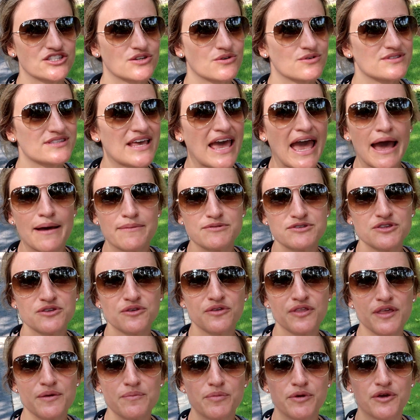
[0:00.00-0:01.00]
So it's
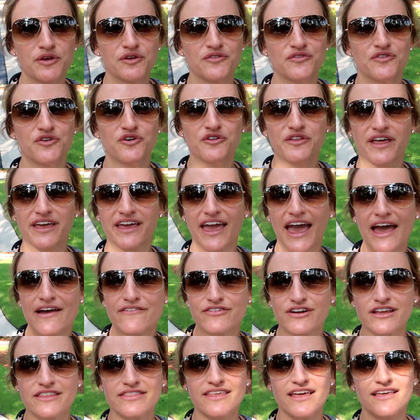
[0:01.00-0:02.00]
absolutely beautiful, like
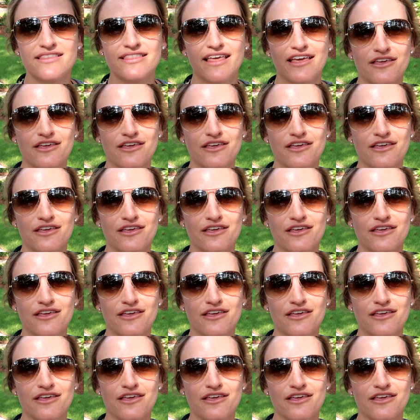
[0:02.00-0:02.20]
everything